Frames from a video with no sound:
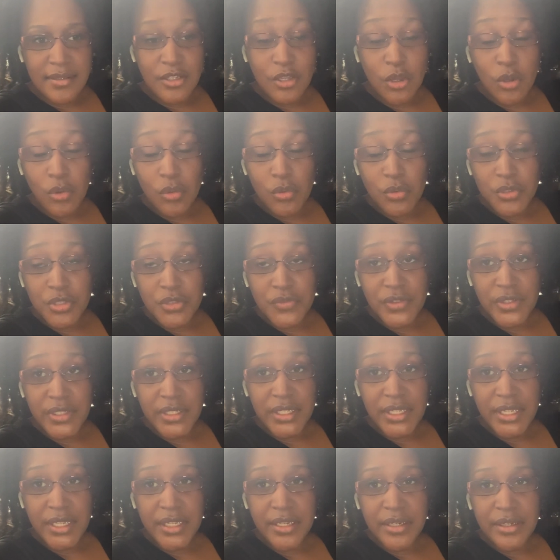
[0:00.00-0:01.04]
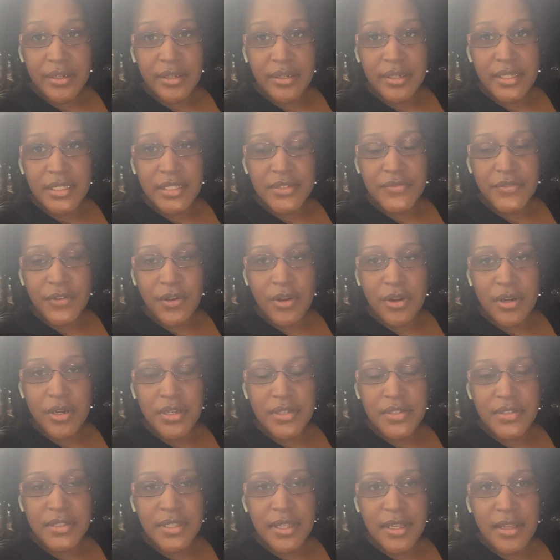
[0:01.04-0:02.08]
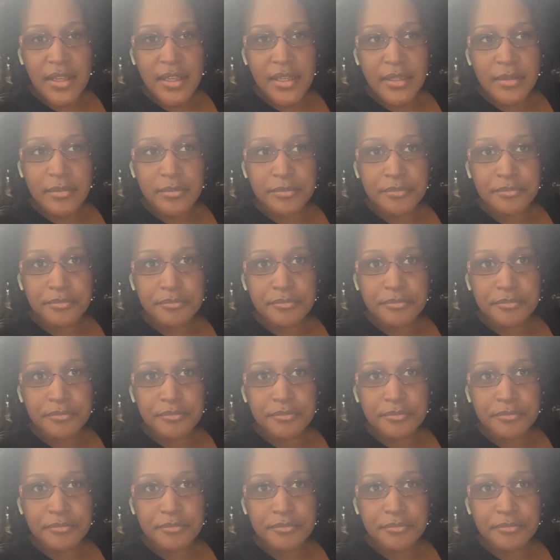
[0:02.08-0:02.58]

goals for the year as far as um,